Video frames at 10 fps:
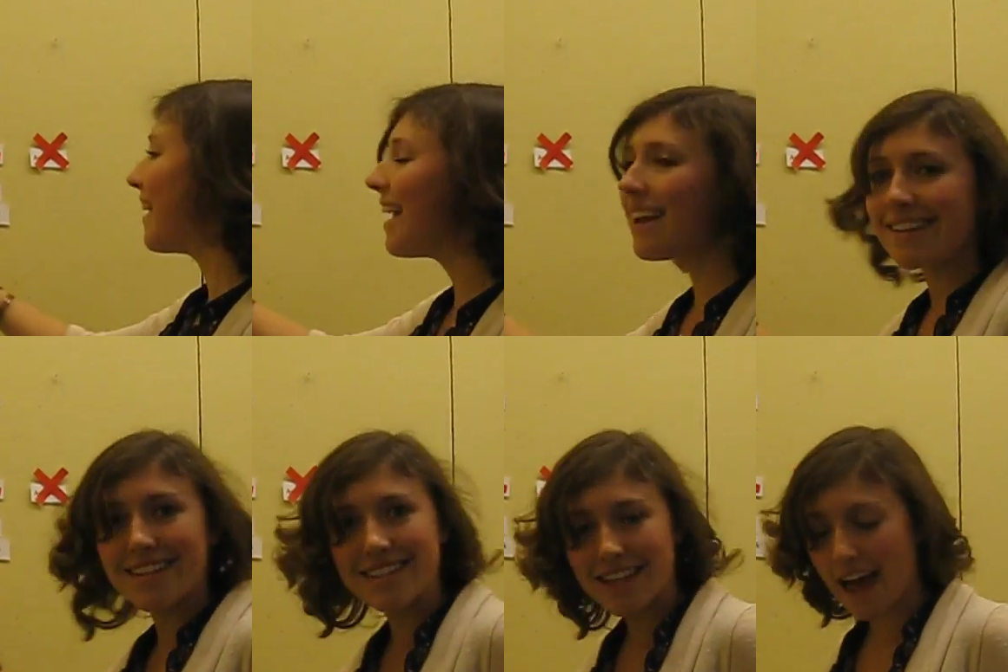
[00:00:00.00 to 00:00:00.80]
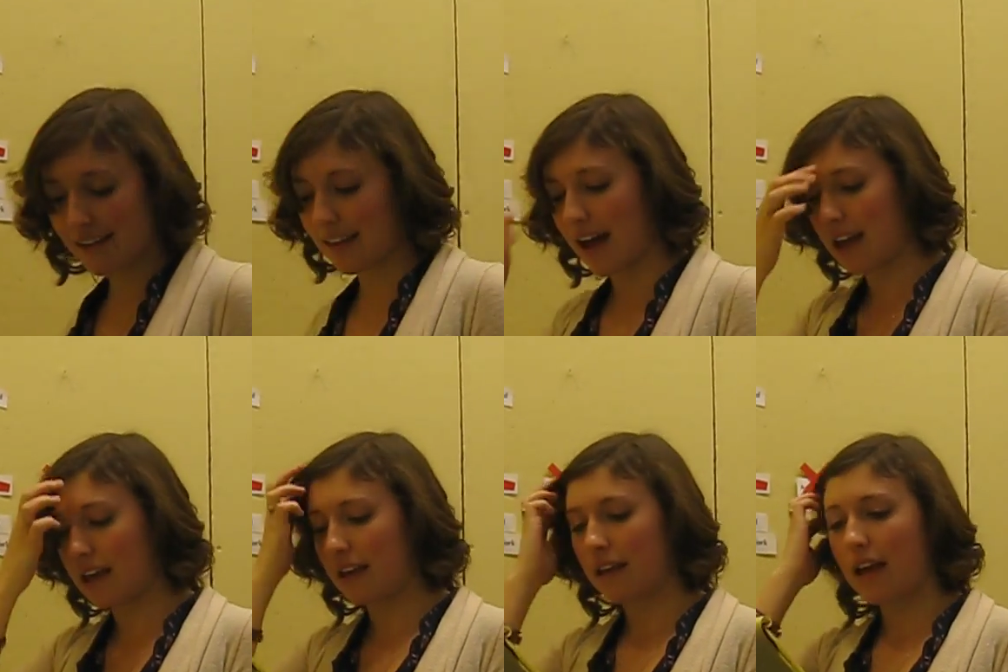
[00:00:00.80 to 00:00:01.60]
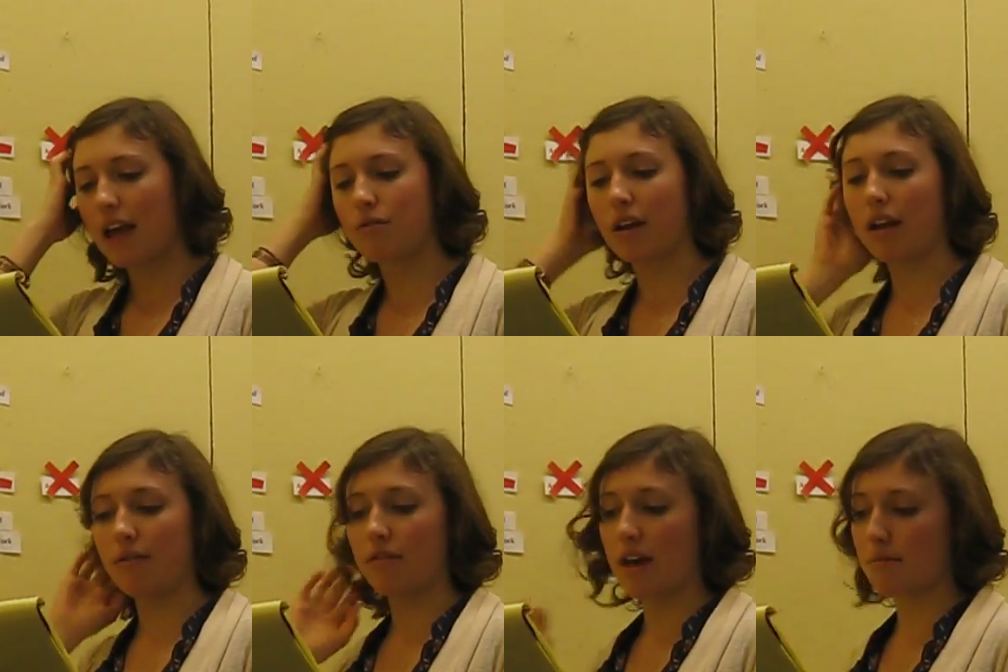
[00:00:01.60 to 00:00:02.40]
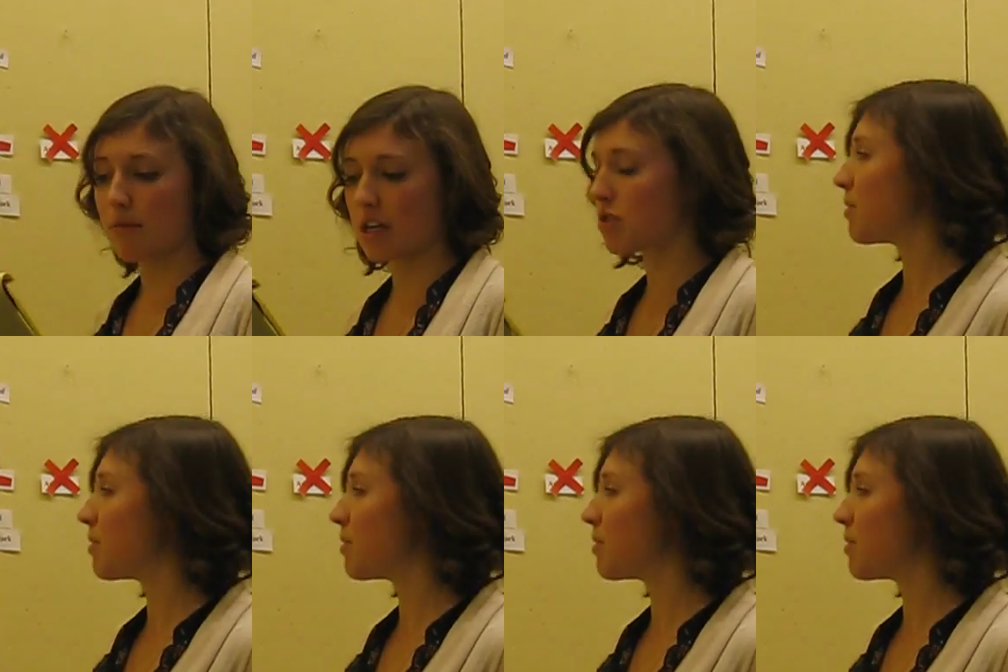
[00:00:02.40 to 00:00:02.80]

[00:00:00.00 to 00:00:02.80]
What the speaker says: he does not like Henry that much